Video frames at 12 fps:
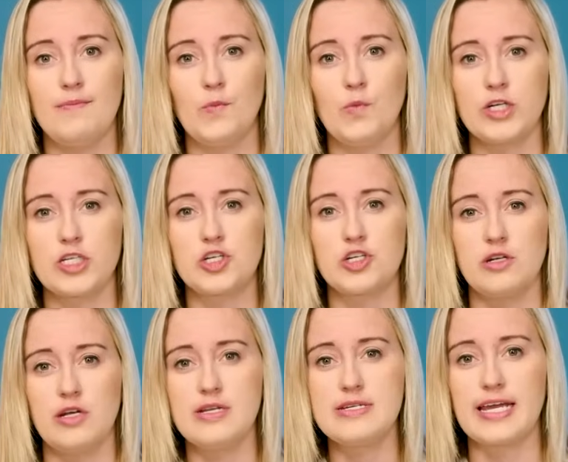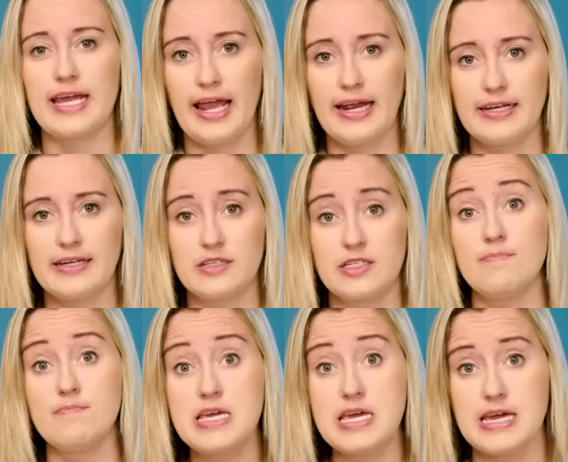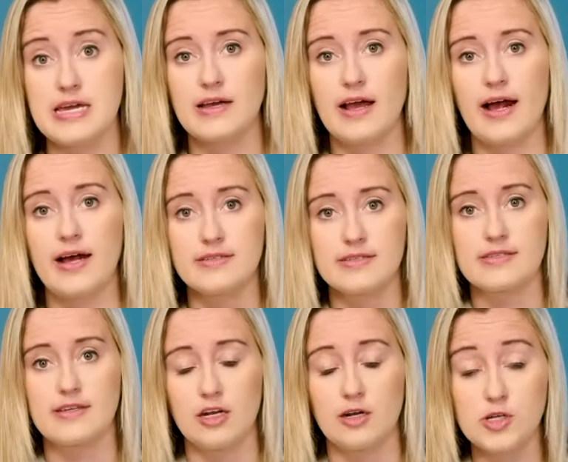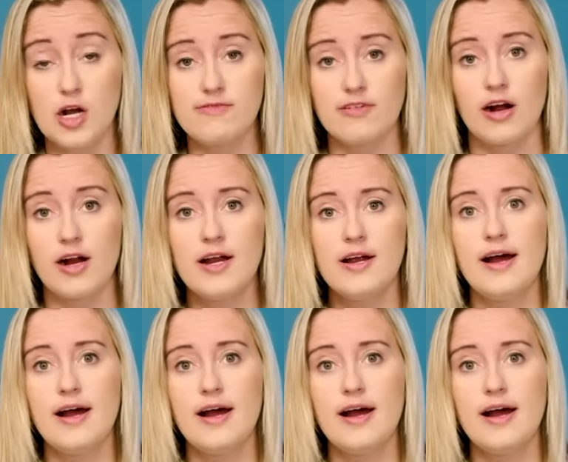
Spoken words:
which indicated to me as an observer